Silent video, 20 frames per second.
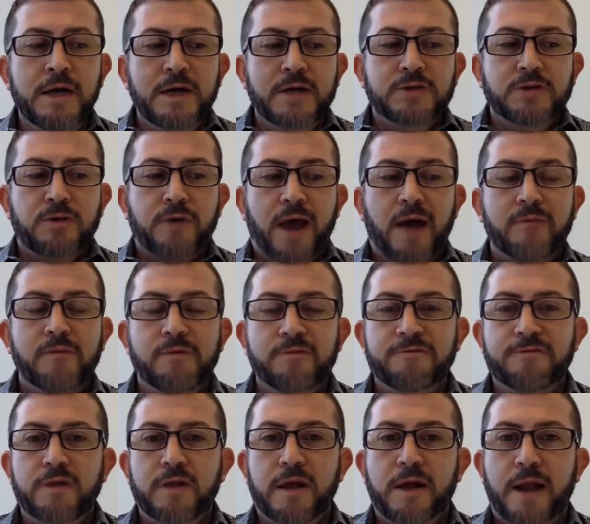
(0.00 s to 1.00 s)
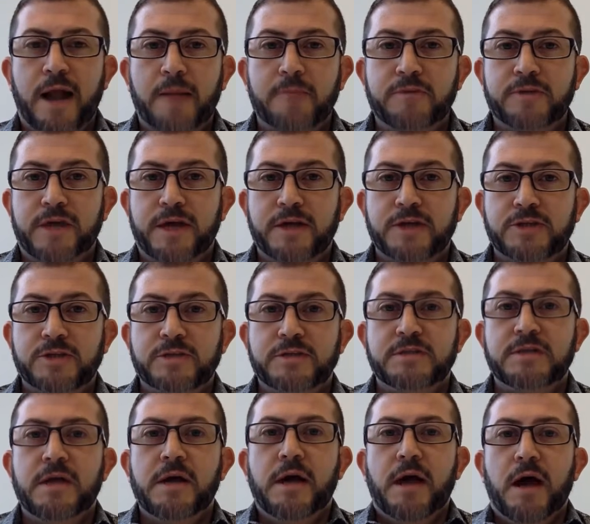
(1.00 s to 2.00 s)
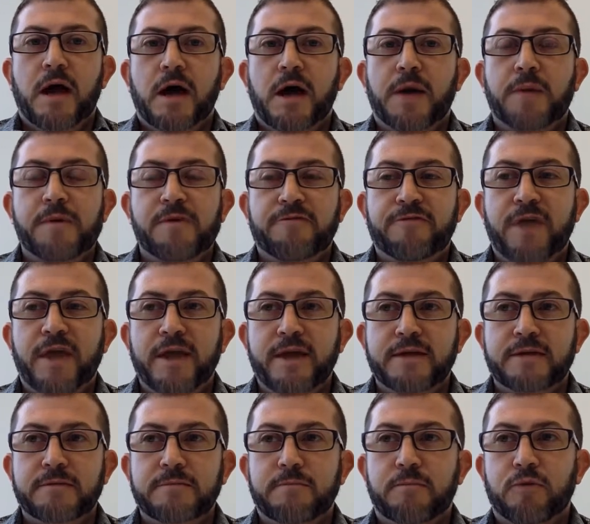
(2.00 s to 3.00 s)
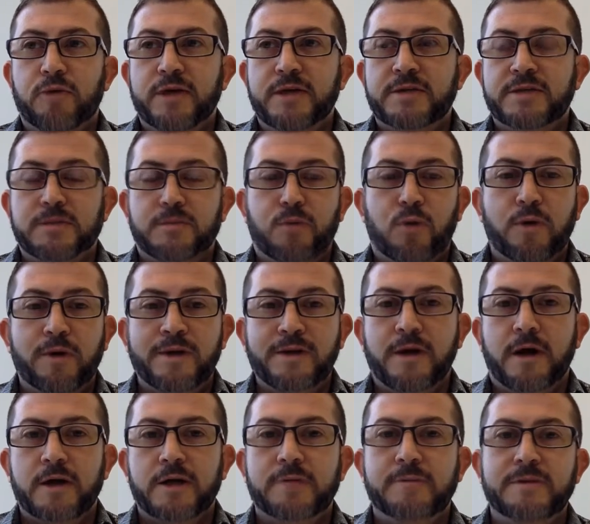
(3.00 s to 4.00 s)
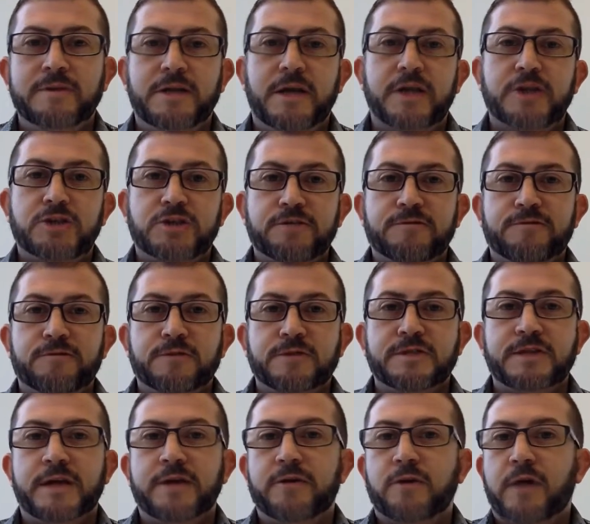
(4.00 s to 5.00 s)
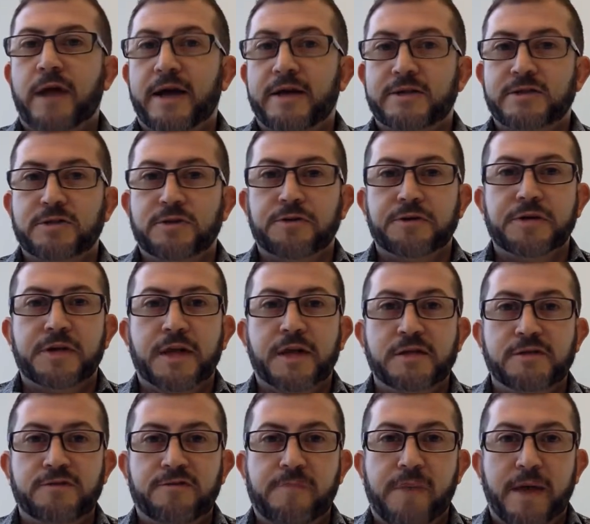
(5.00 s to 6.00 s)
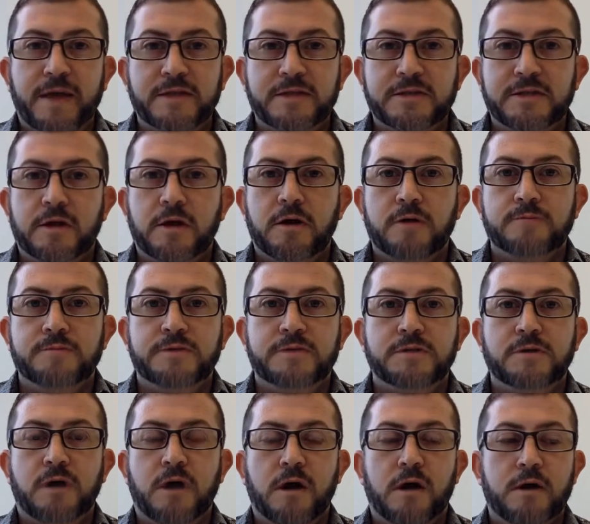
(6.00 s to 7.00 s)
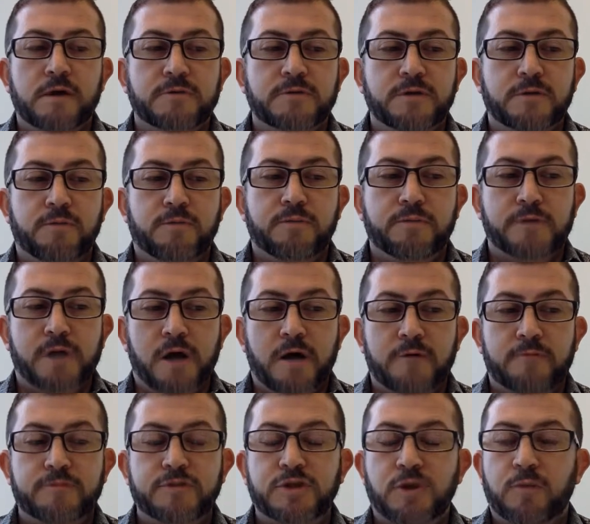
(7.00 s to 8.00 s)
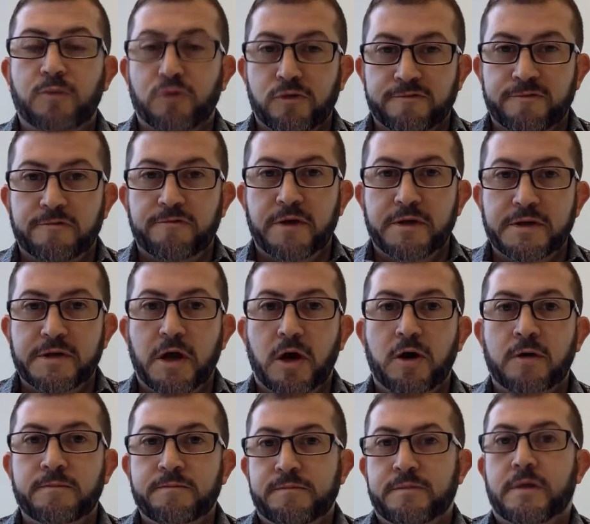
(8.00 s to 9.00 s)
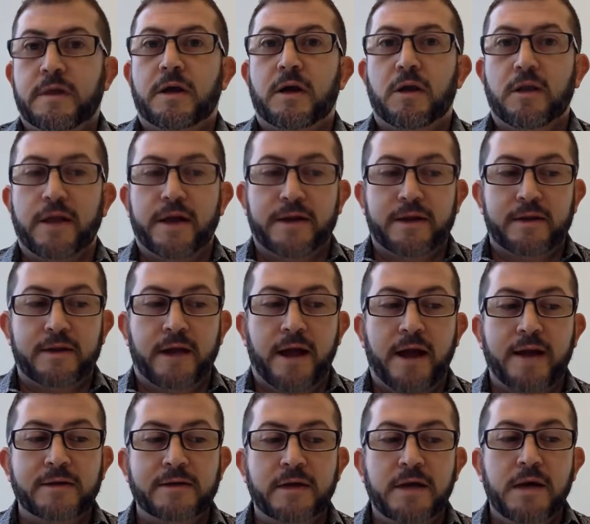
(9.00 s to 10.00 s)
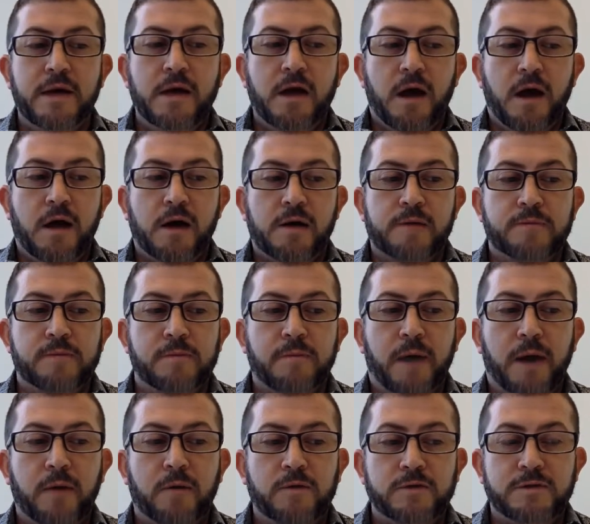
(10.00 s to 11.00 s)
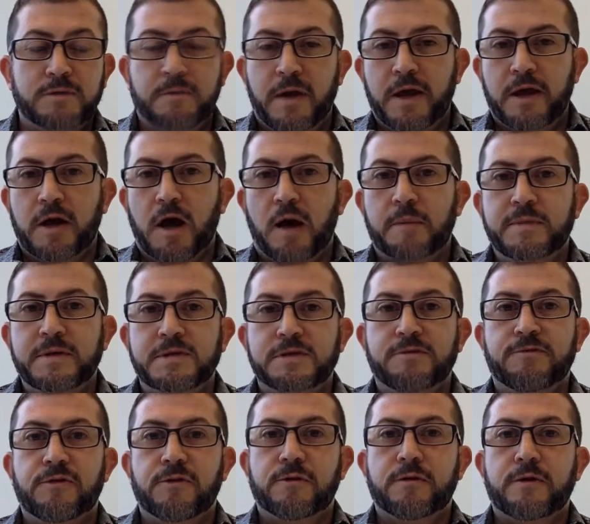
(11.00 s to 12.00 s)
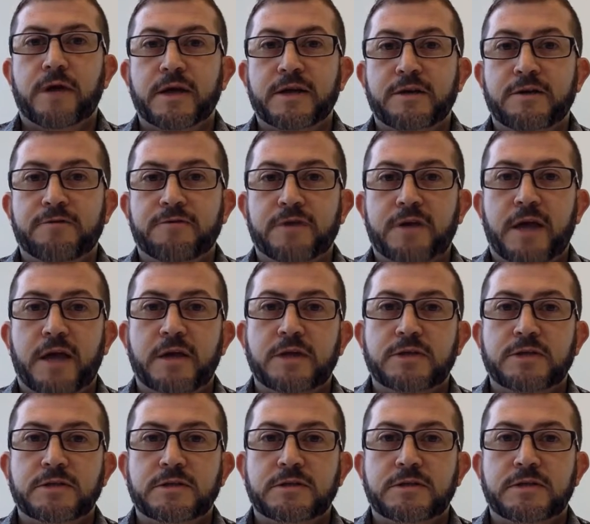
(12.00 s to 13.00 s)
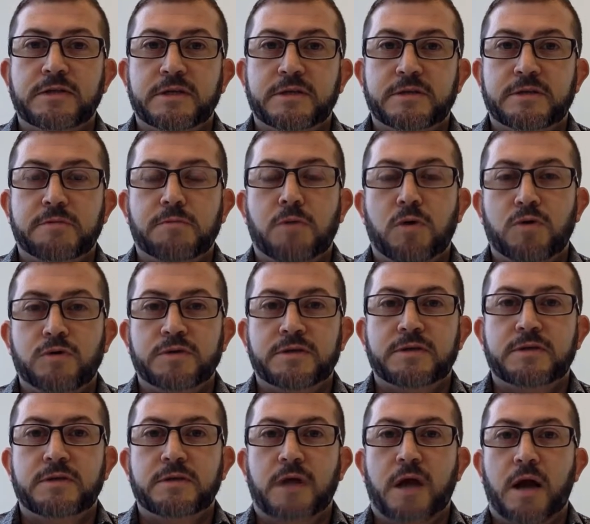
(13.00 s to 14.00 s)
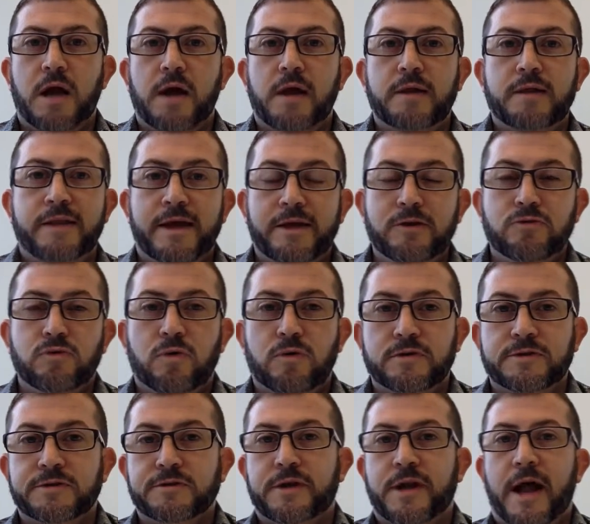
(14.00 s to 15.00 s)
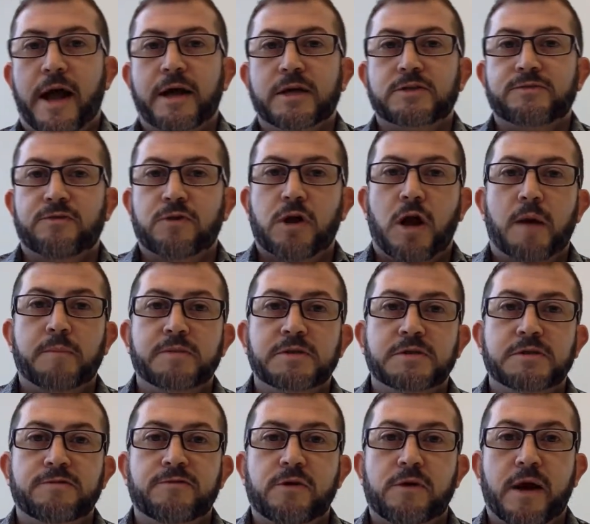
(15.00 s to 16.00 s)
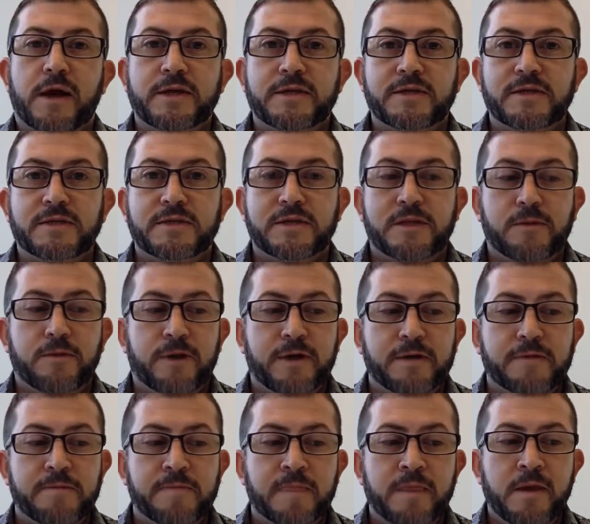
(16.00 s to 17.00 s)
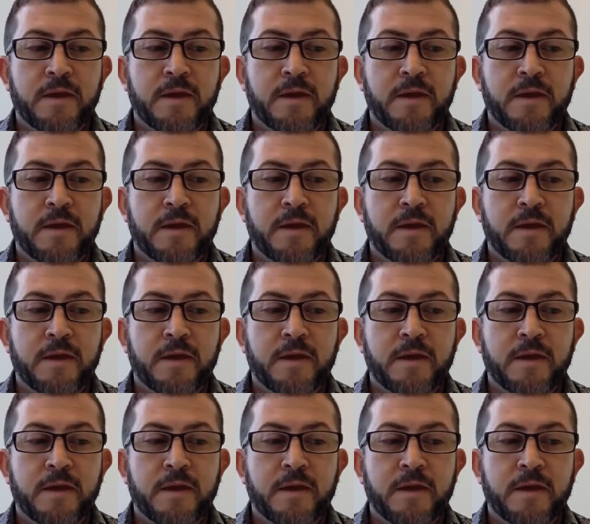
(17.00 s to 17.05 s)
So have them fill out applications. If they can bring supporting documentation for, say, the last 30 days of pay stubs to show proof of income, collect that. You might want to make copies of their identification since most landlords are going to ask for copies of their IDs anyway.